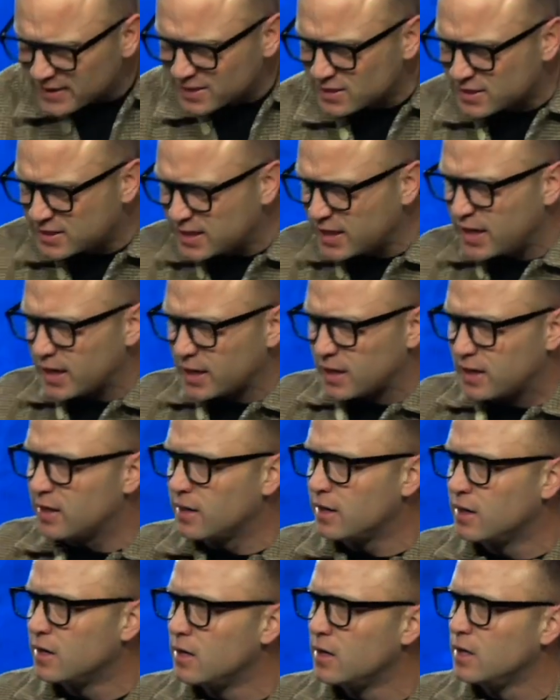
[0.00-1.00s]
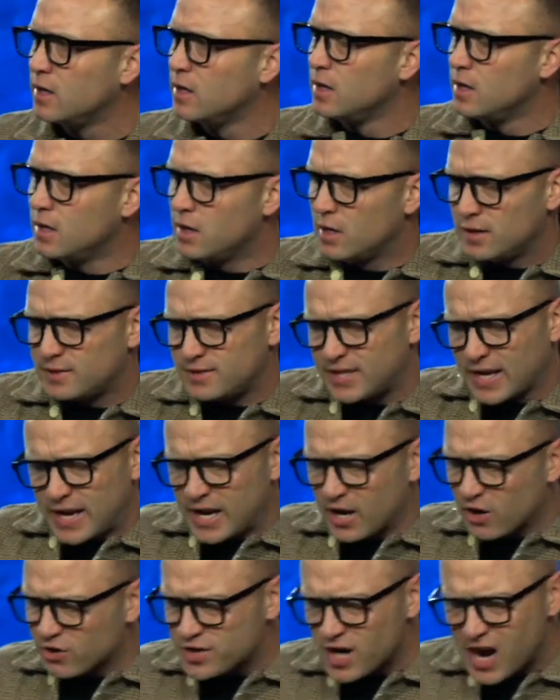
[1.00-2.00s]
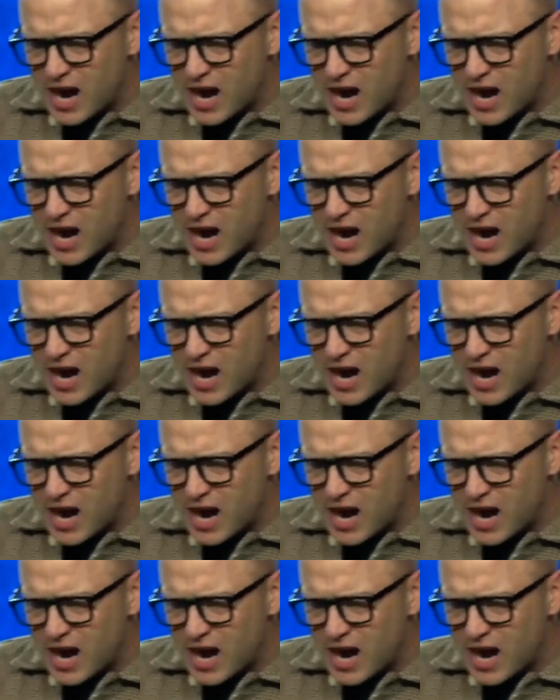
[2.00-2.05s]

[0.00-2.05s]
that stick. Say, here,